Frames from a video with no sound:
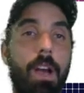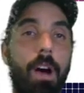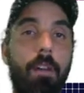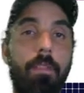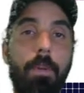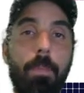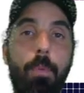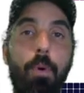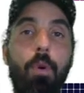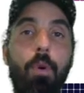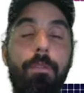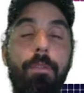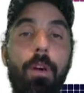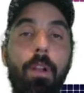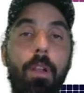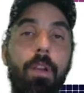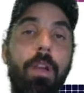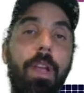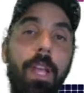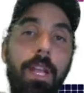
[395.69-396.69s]
of your
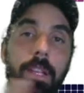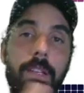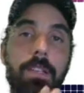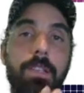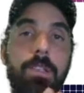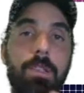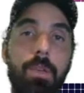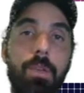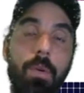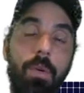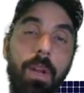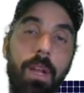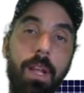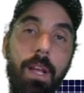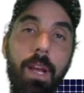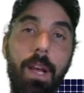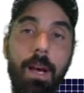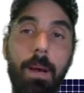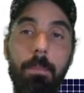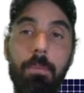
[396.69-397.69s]
portfolio into
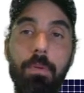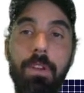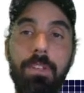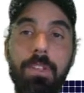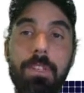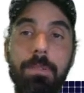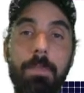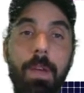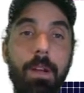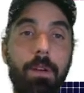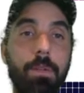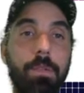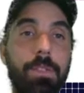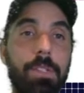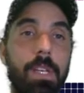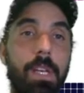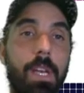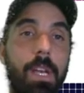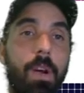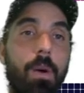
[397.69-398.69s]
storing precious
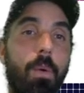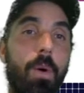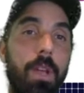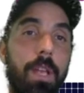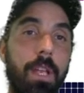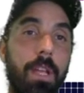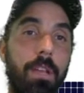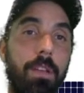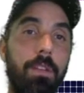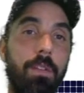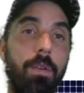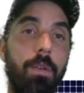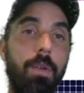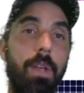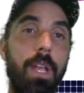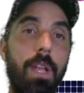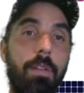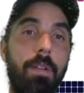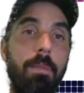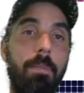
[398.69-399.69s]
metals, what you can do
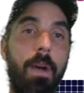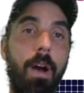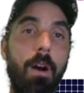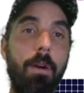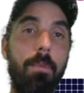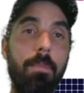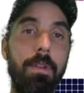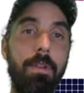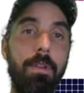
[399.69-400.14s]
here in Melbourne